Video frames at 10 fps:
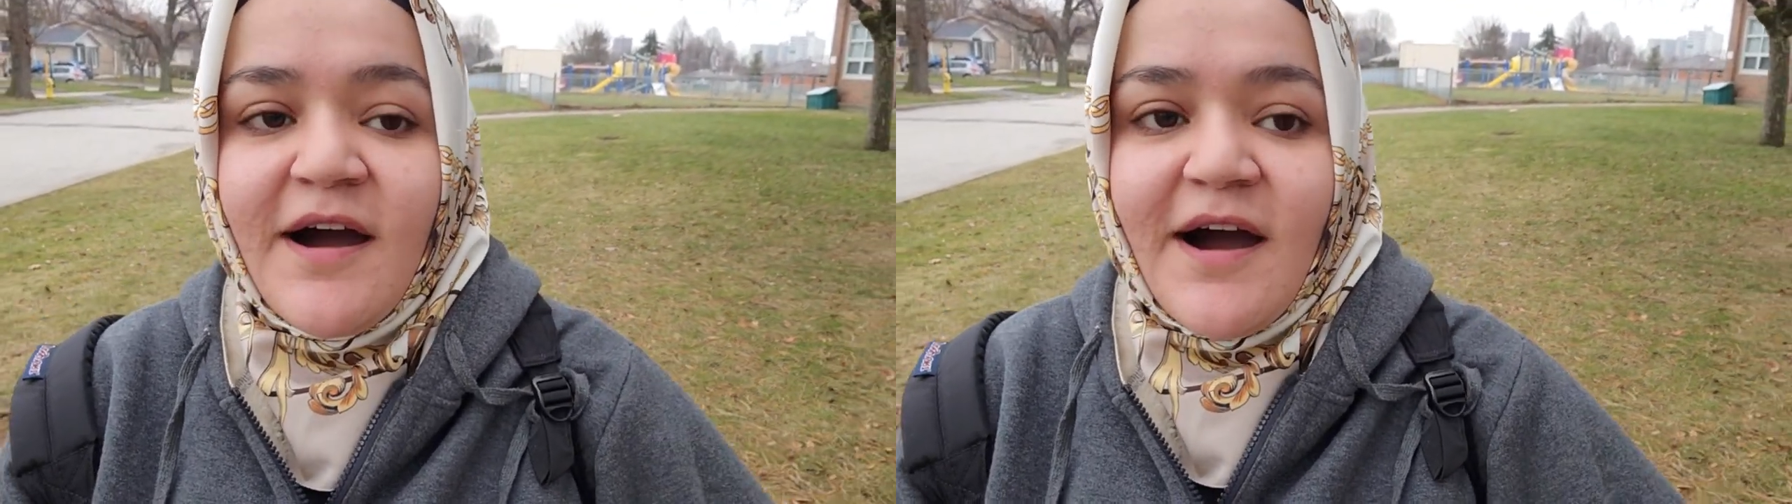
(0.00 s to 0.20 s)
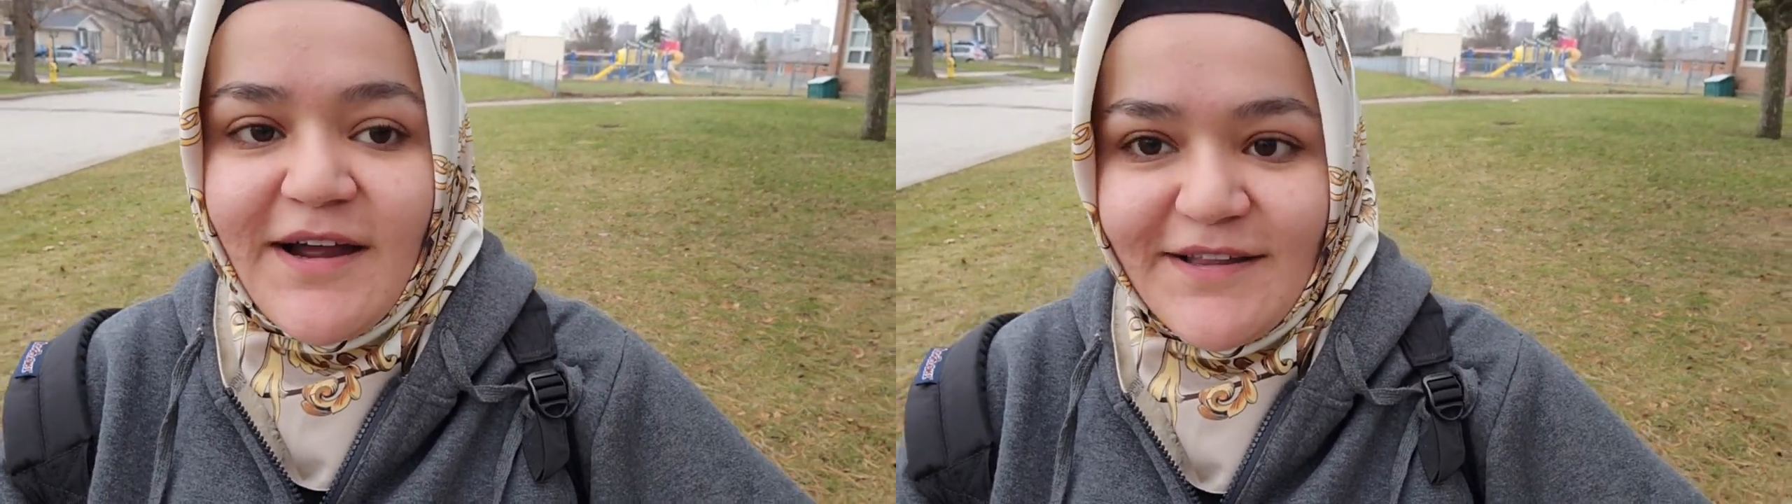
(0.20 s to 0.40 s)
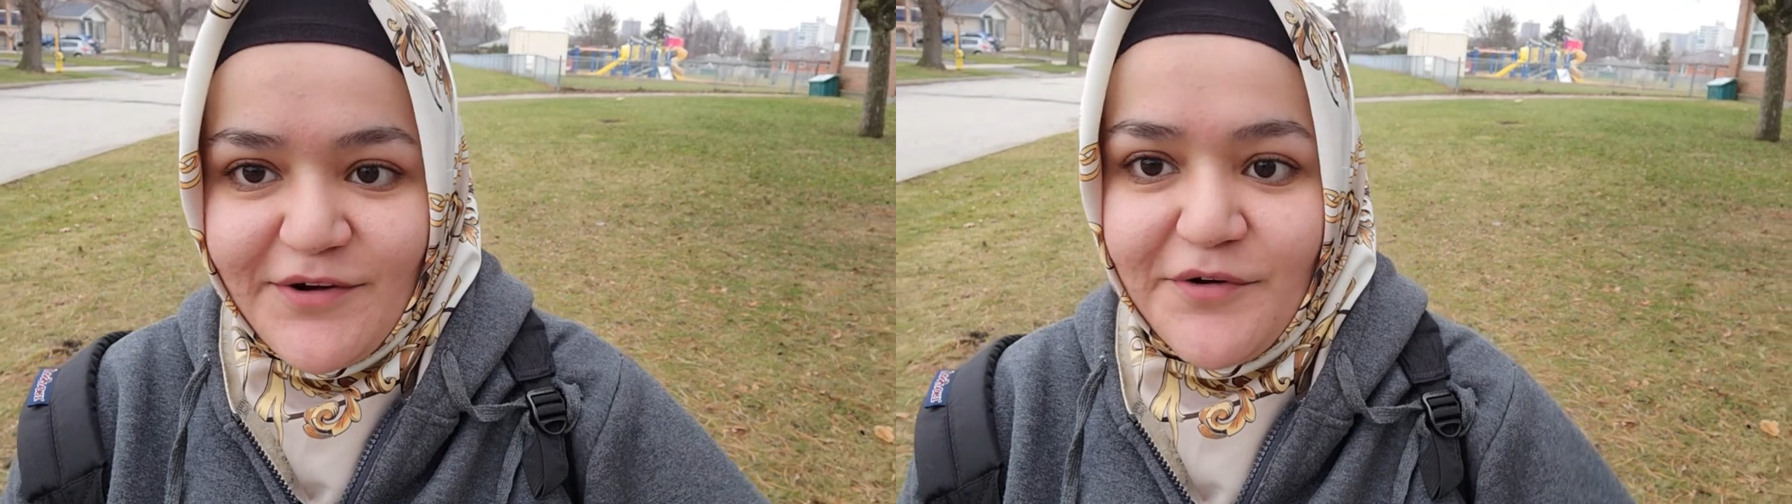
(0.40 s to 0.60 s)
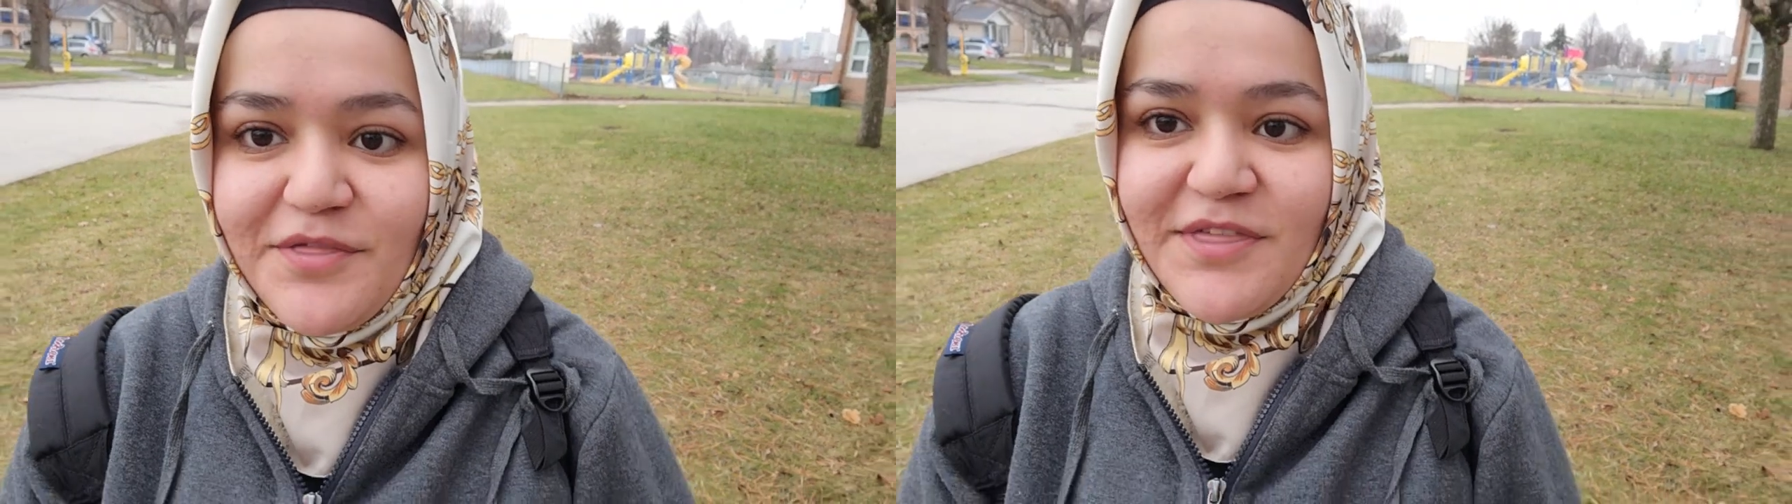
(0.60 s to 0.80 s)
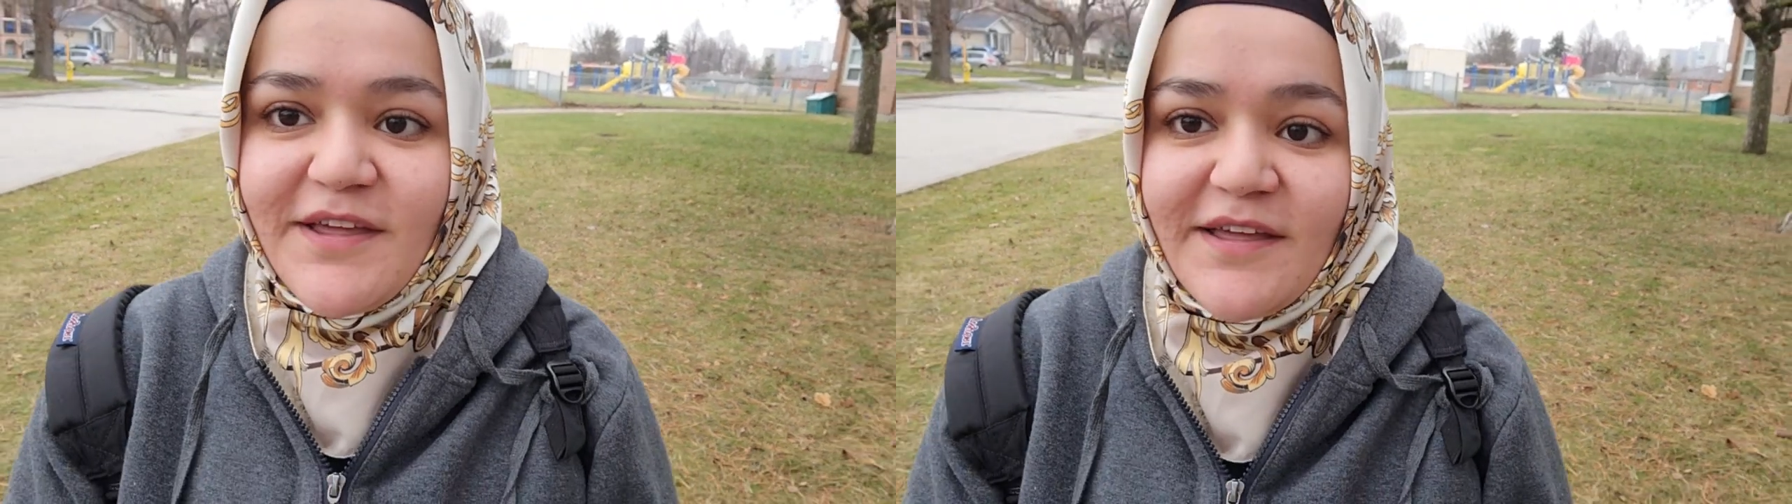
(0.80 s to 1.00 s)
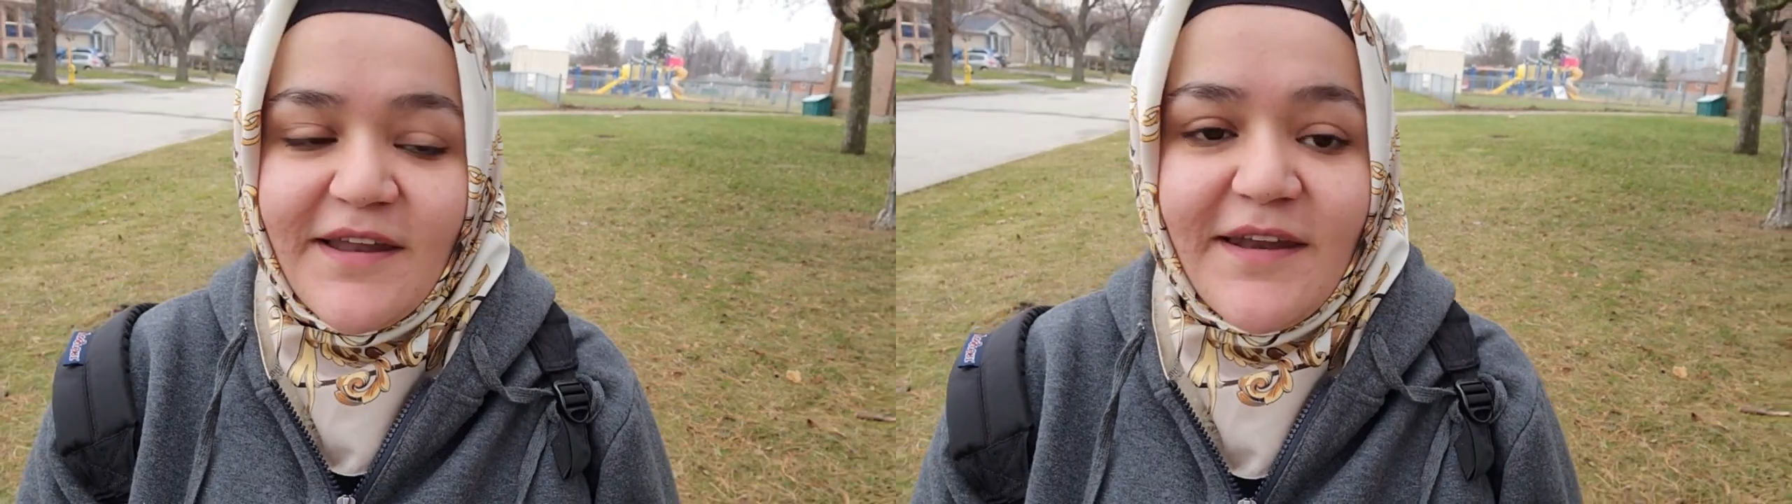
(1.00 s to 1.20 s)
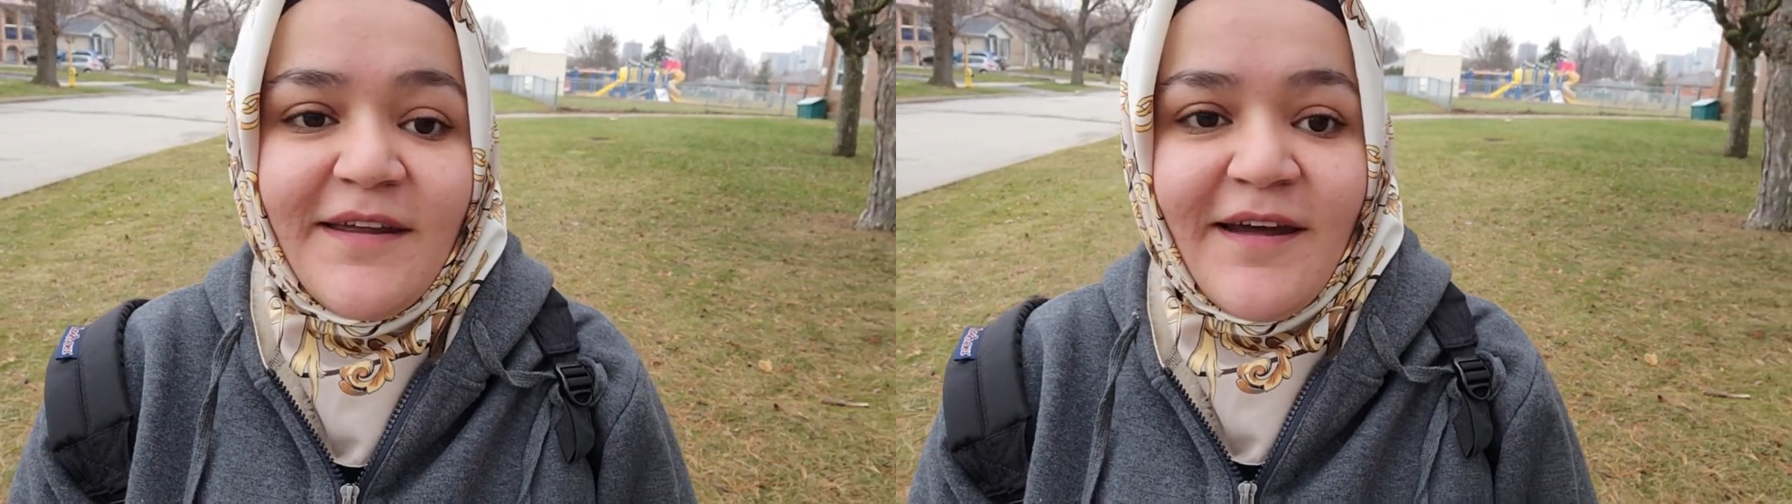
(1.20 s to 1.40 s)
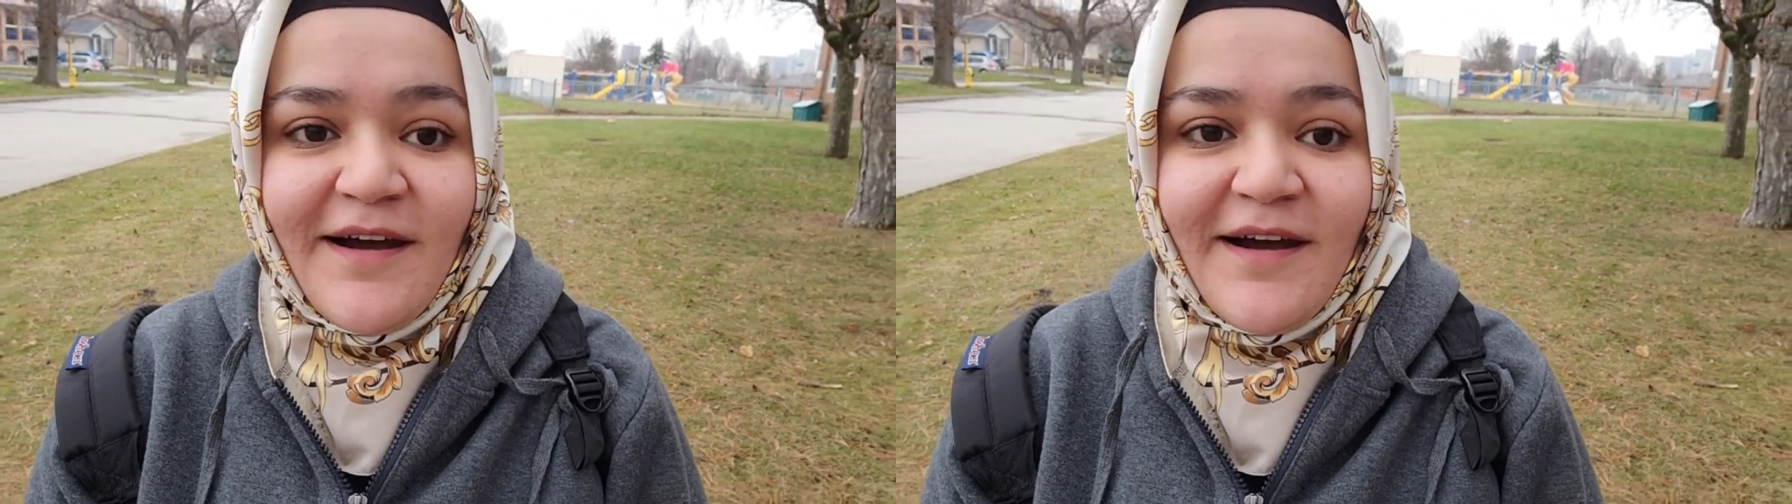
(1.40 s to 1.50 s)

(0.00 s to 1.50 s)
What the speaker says: I don't think, and